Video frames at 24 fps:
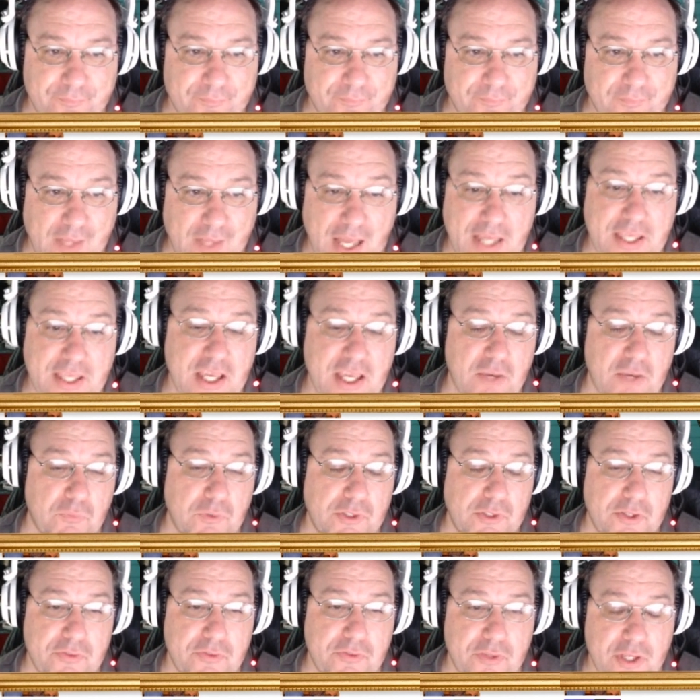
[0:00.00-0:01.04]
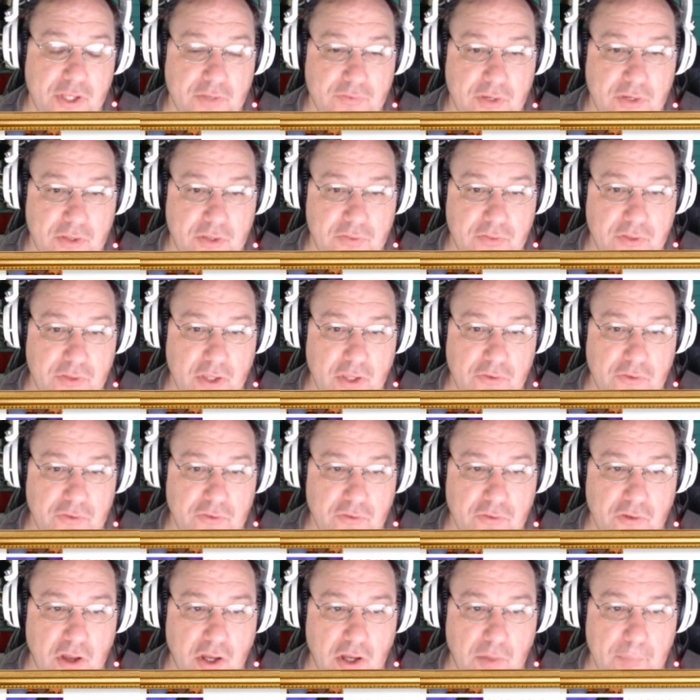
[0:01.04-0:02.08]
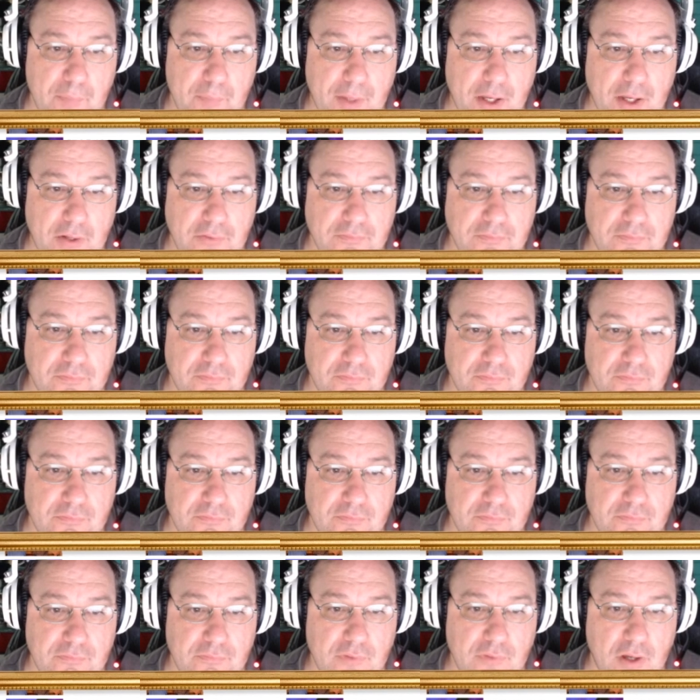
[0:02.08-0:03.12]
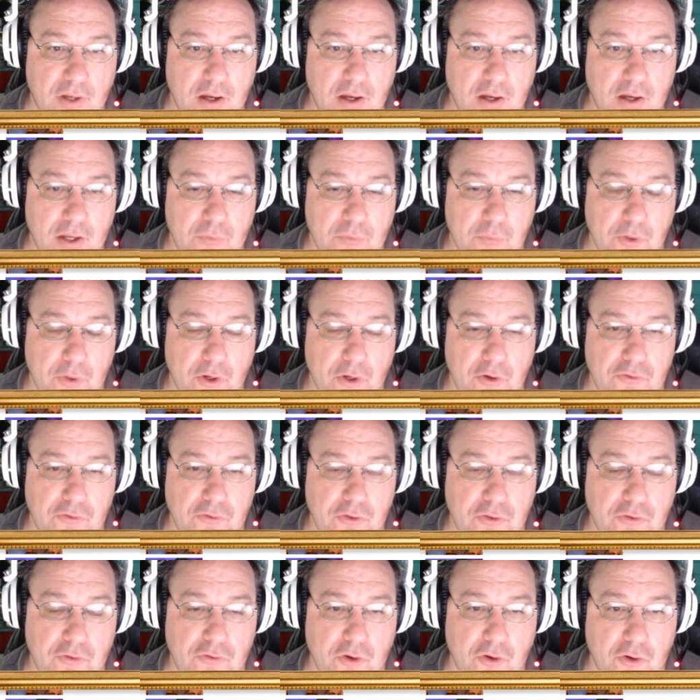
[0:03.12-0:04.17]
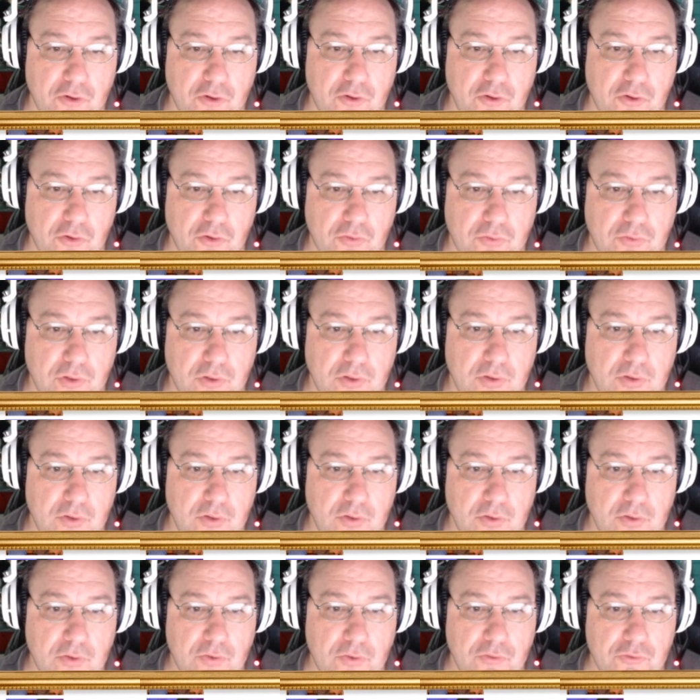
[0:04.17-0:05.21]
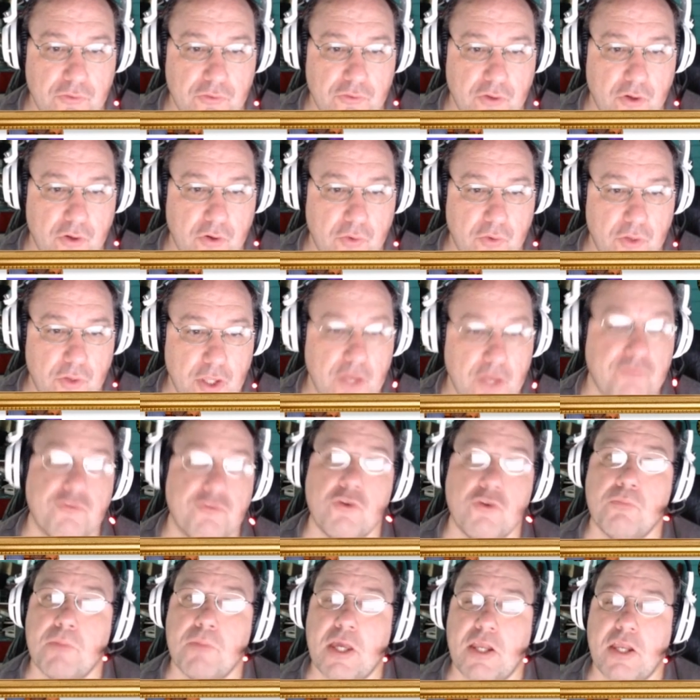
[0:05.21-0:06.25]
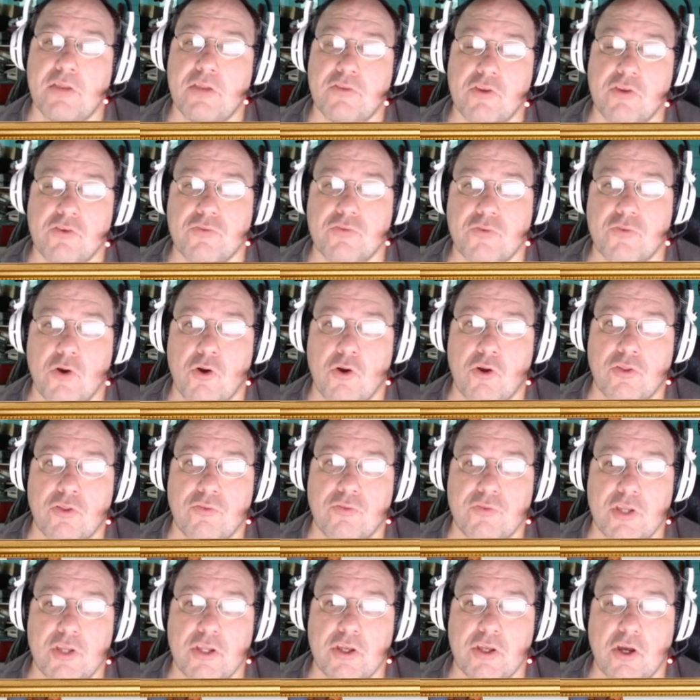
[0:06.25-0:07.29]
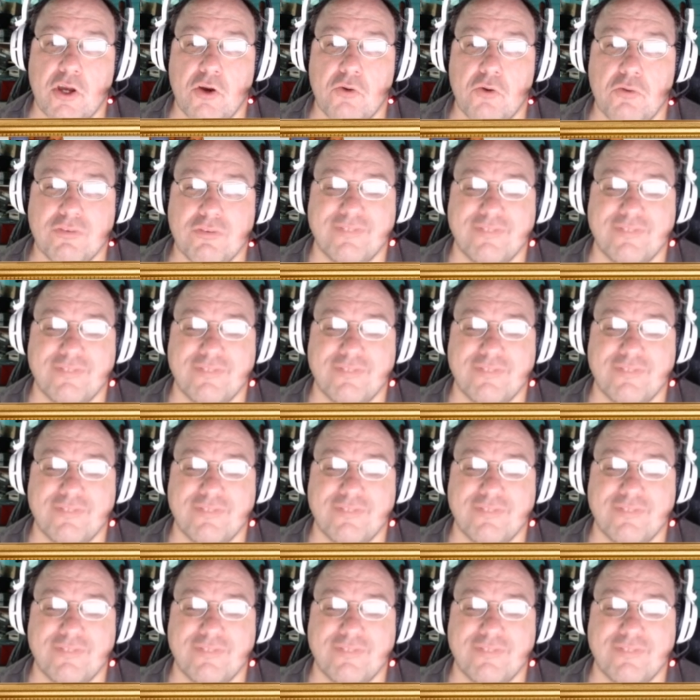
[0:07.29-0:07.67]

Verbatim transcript: I can't really think of anything else to talk about uh, in regards to this article. So if you made it this far in the video,